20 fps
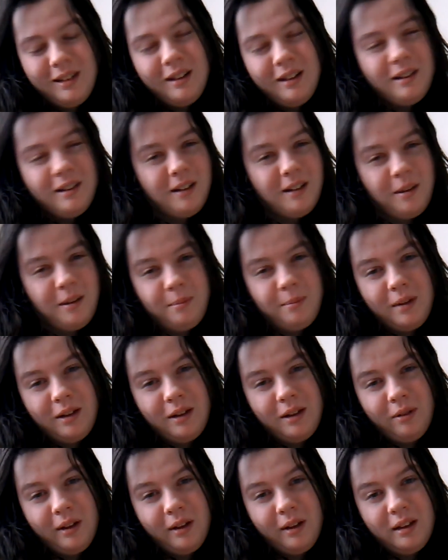I
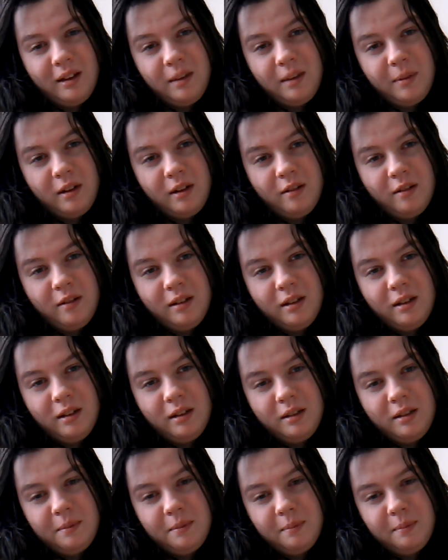don't get any better
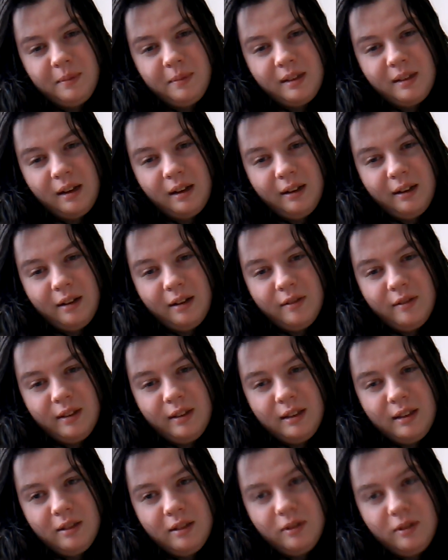at signing out of these
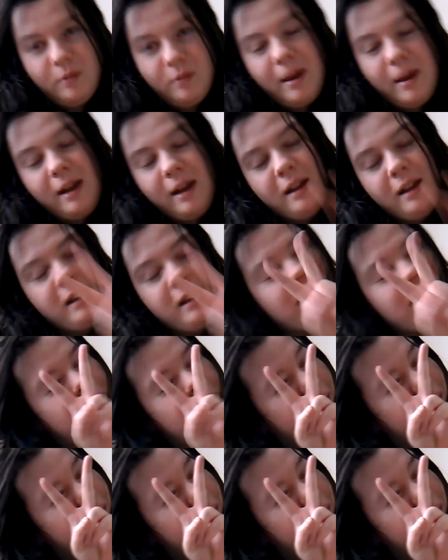either. So bye.